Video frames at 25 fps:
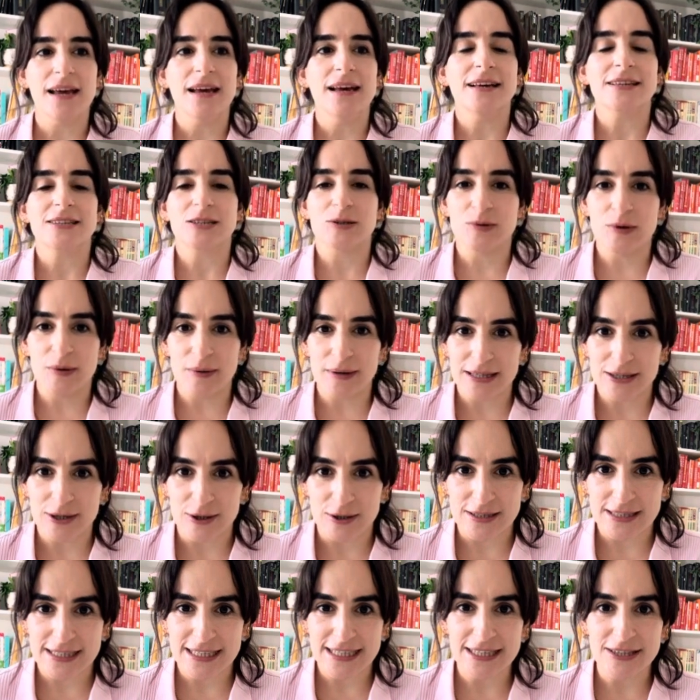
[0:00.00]
So we will
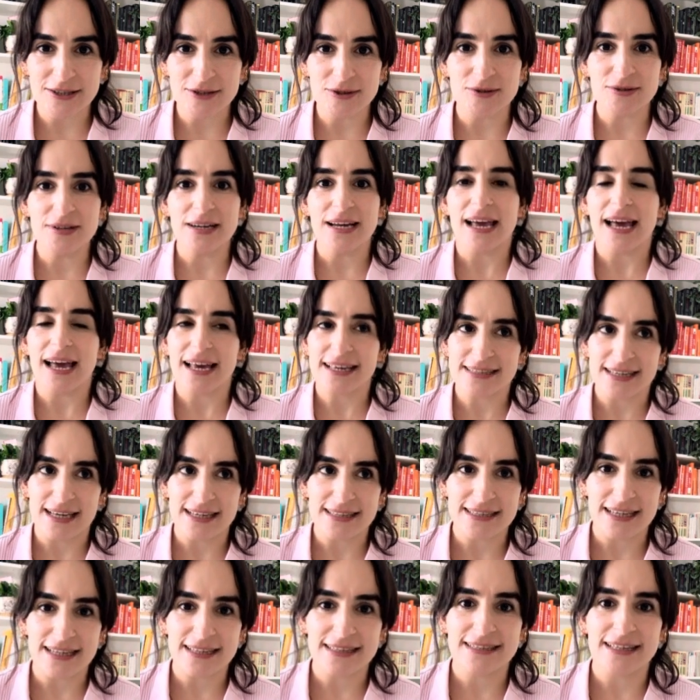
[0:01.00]
continue. As I
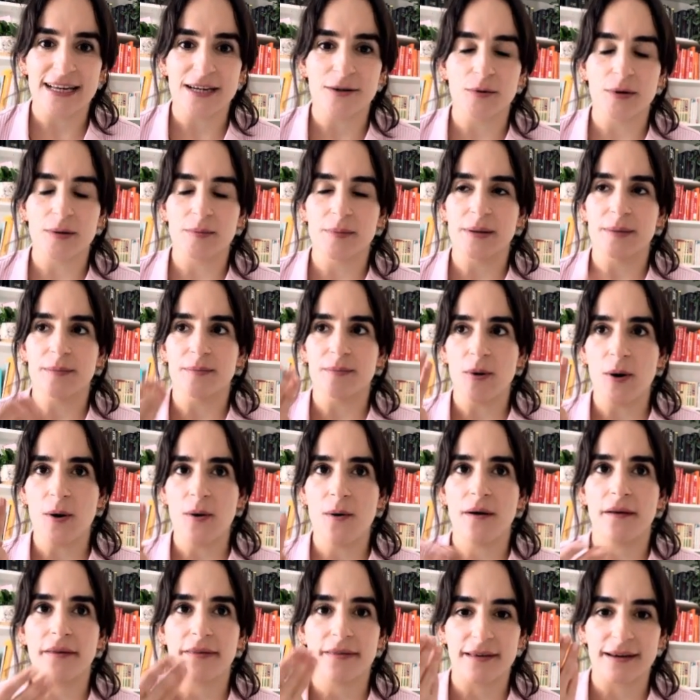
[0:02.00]
said, there will be
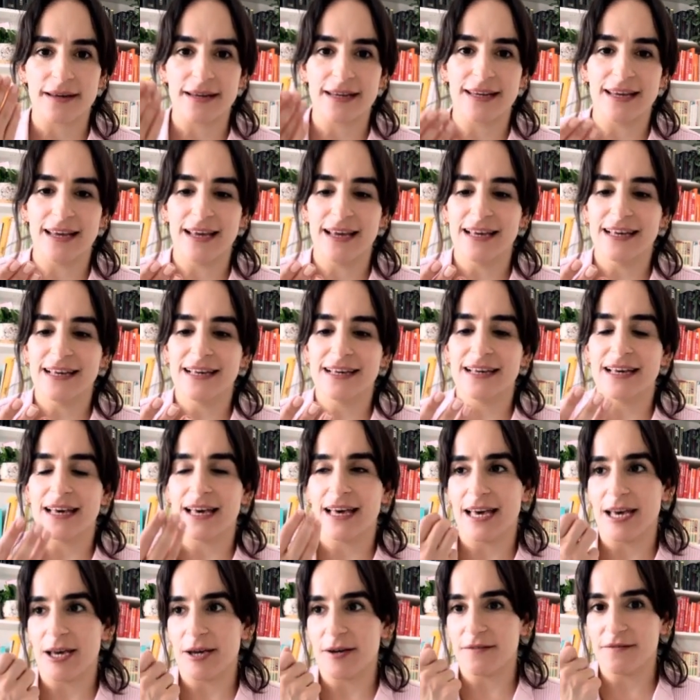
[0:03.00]
more 3
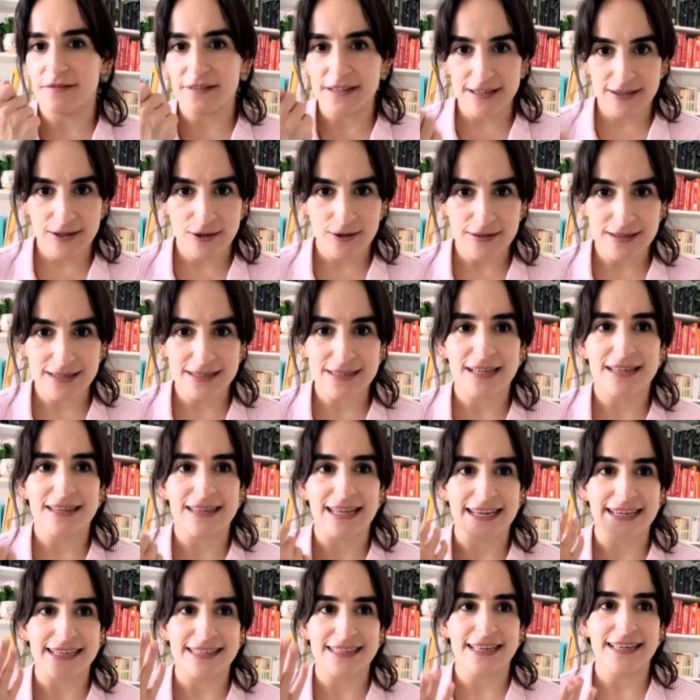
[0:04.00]
videos
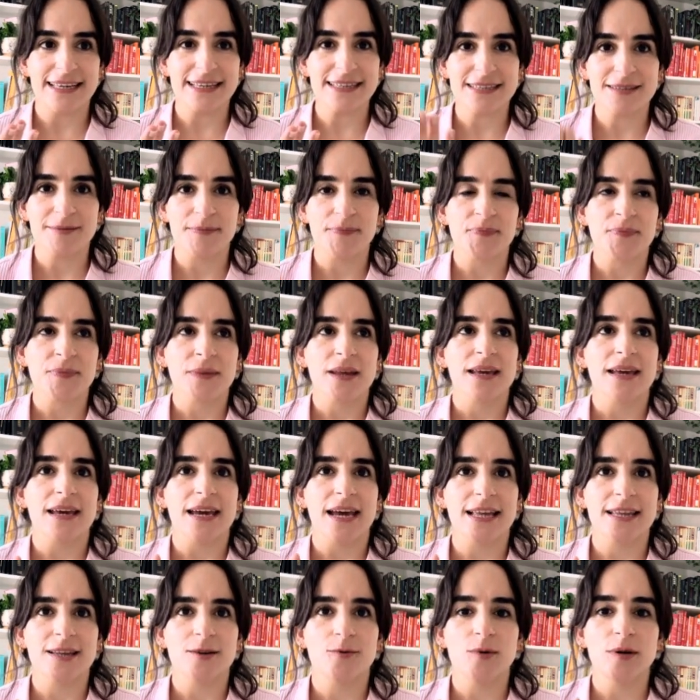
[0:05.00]
like this,
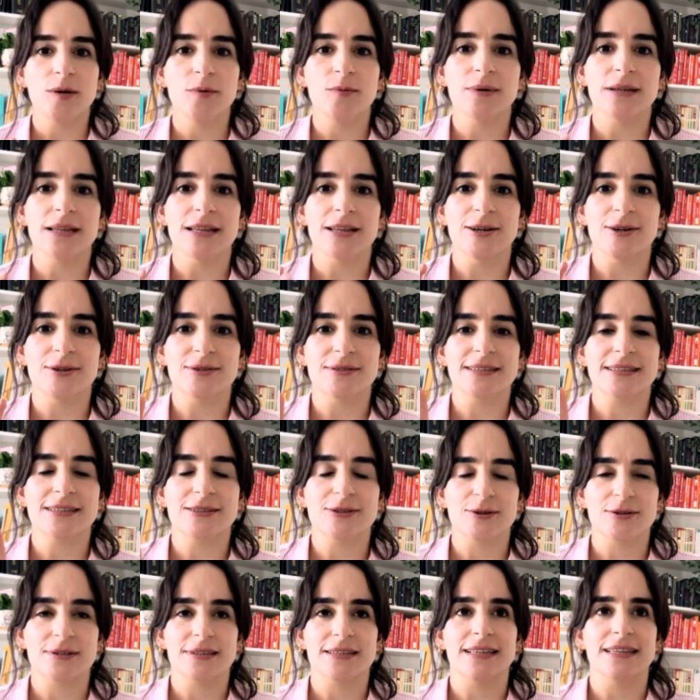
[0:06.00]
and we will learn
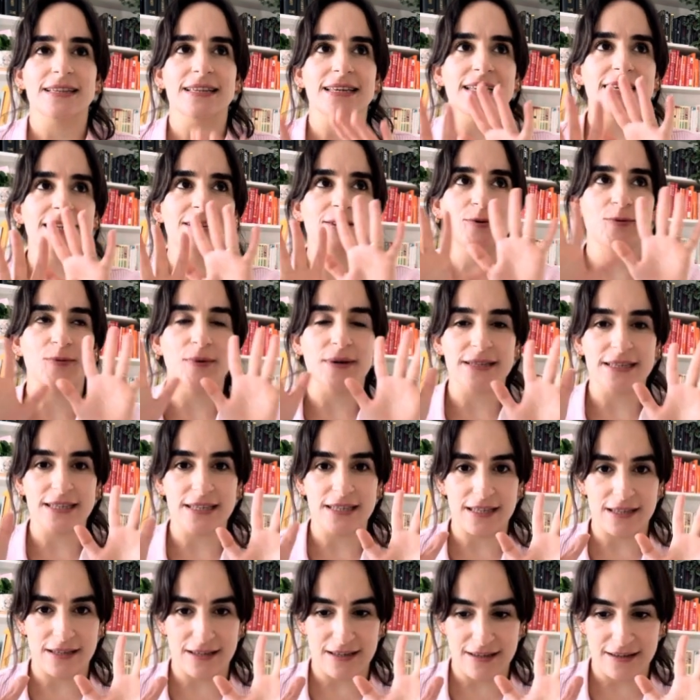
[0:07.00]
total
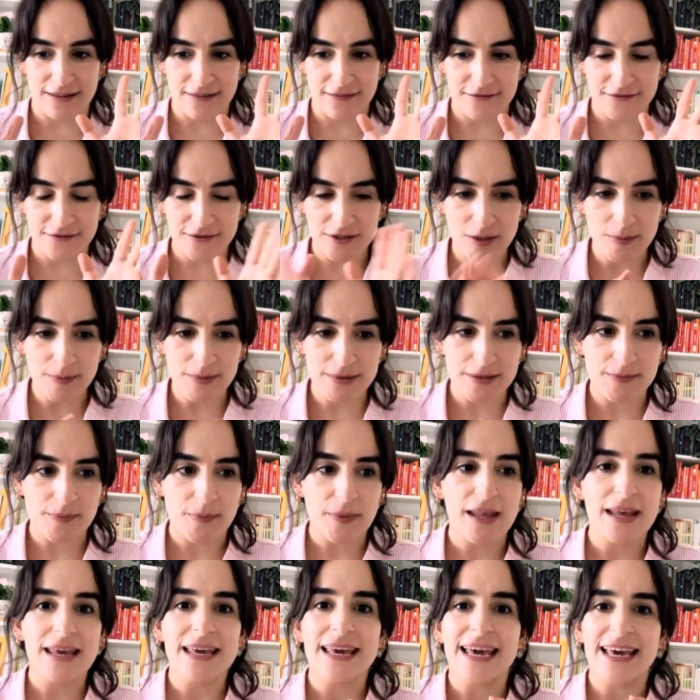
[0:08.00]
20 verbs,
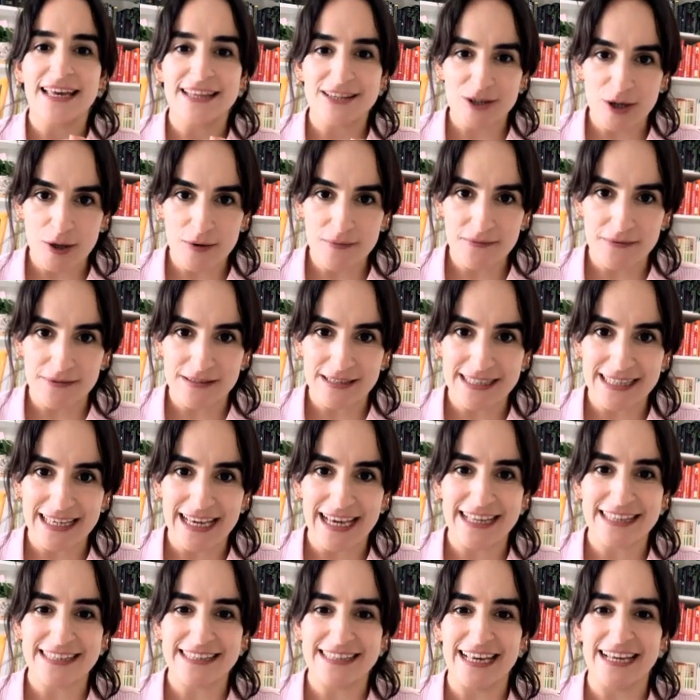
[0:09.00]
and hopefully
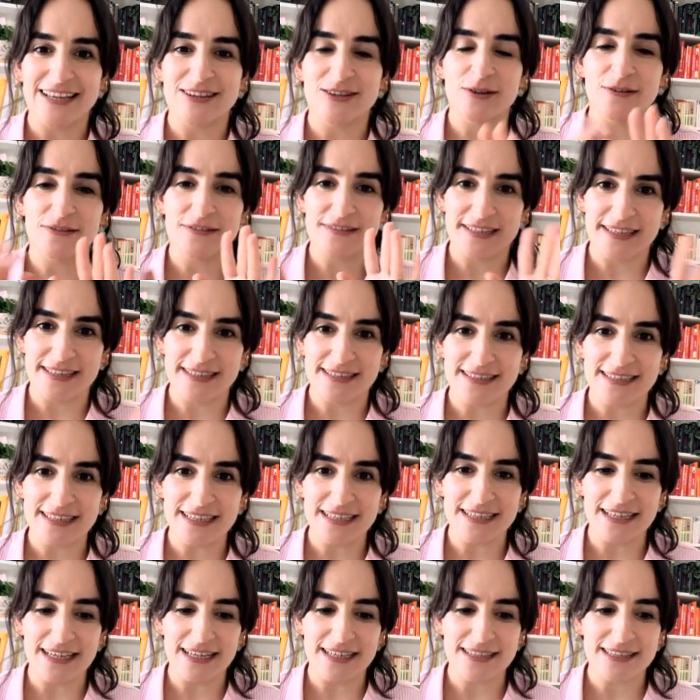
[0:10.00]
at the end of this
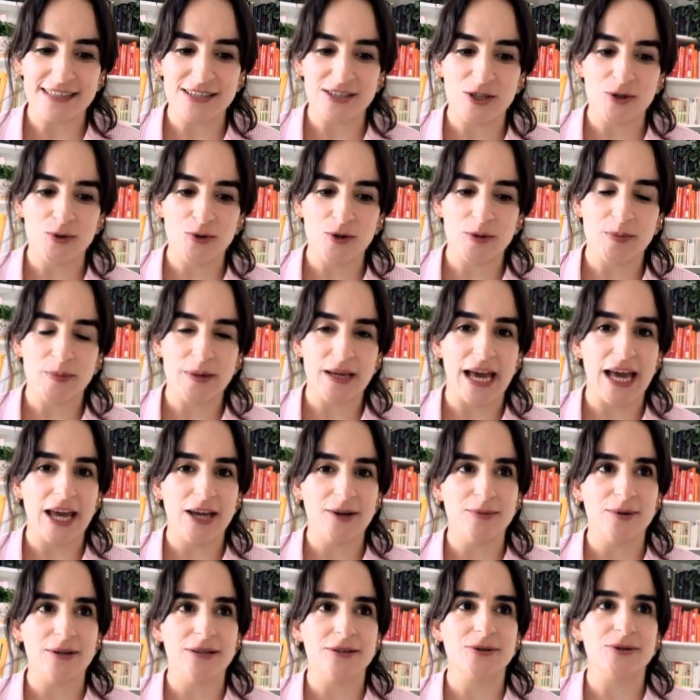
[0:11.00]
series you will be
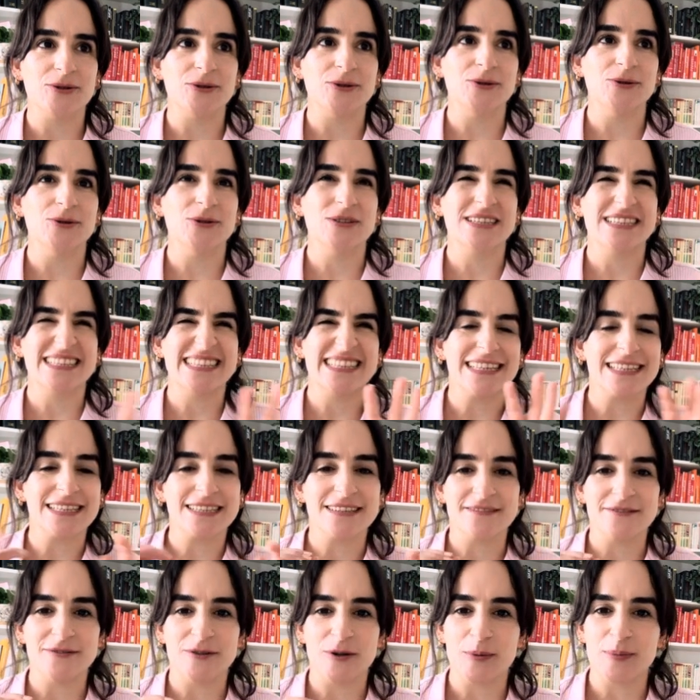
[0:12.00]
able to use these
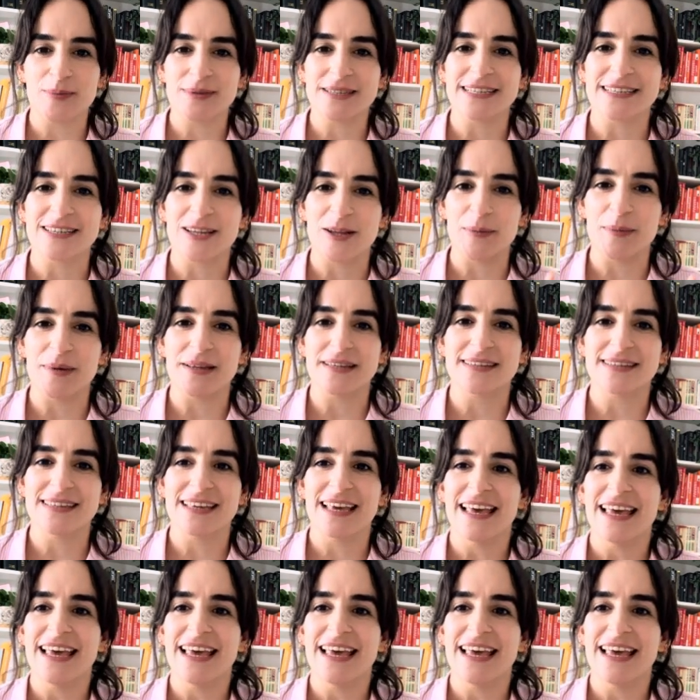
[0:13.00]
verbs a little bit